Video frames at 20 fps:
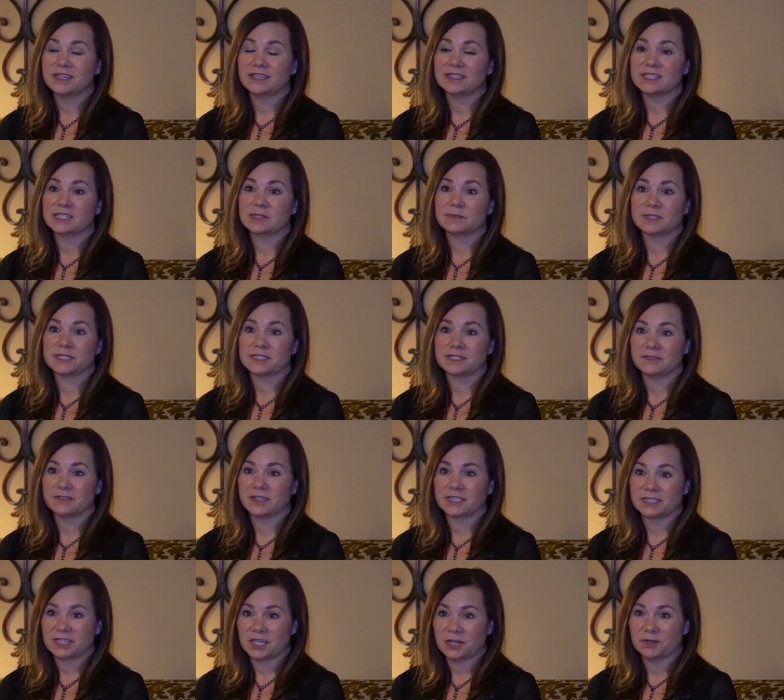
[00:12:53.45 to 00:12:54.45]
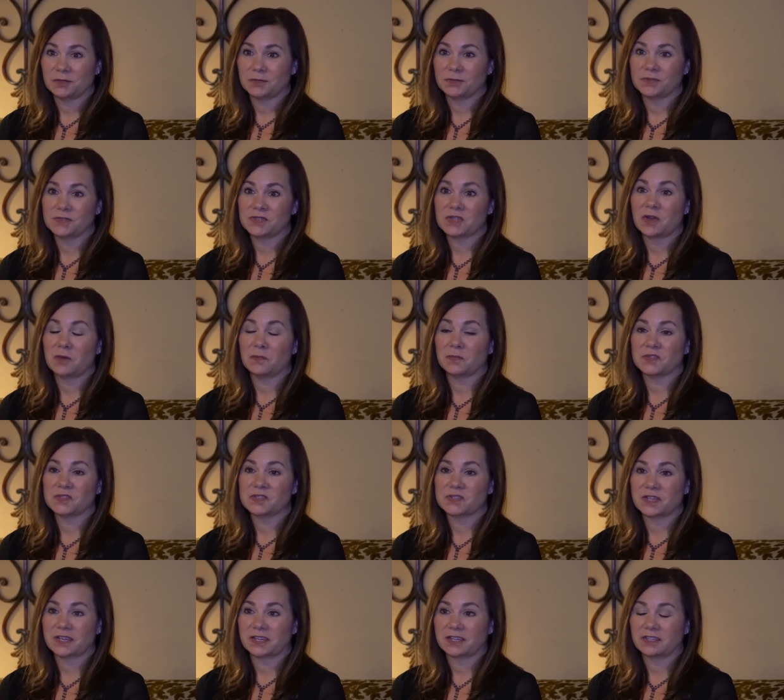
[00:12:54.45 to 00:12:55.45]
in specific tones,
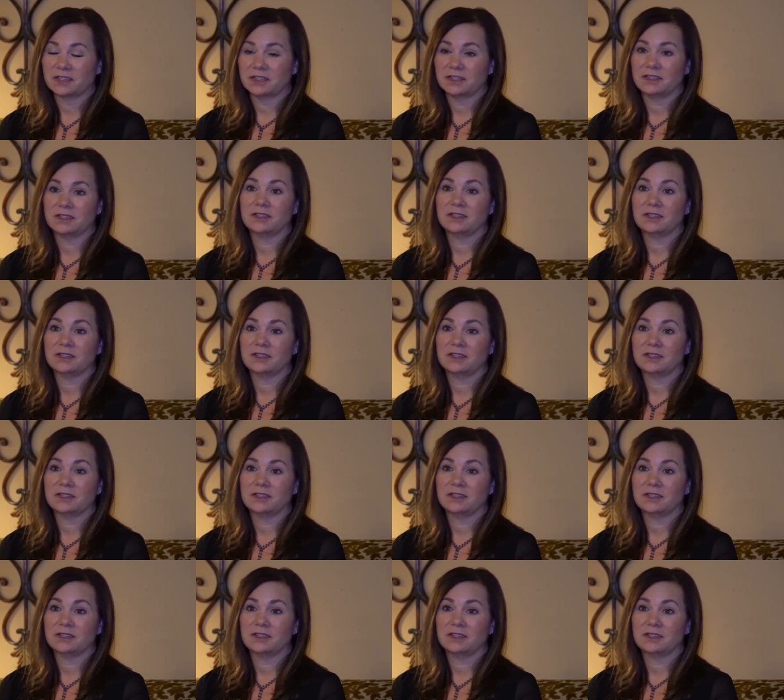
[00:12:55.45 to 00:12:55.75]
almost like,